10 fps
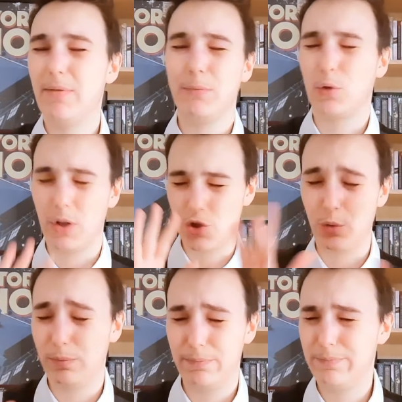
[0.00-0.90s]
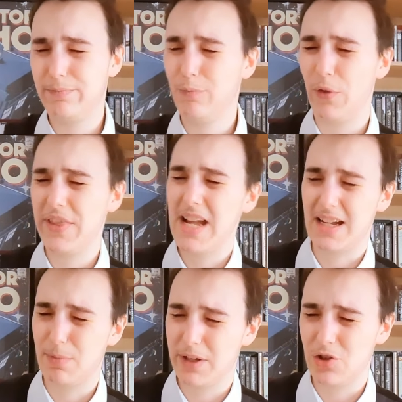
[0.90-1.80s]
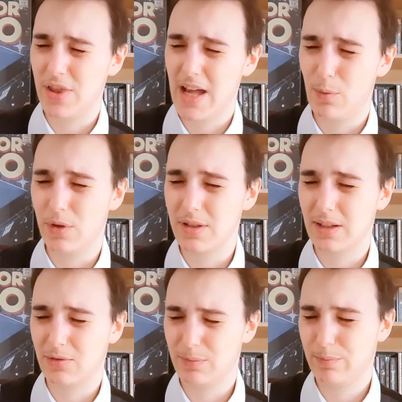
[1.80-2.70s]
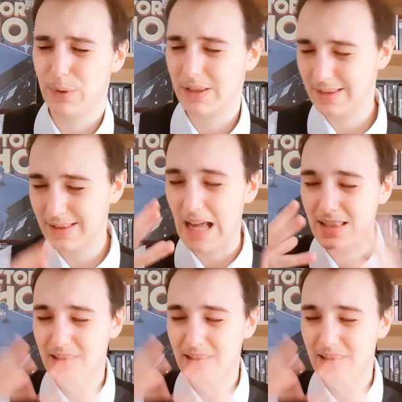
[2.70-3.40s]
am not quite sure what the explanation there was, like, but that's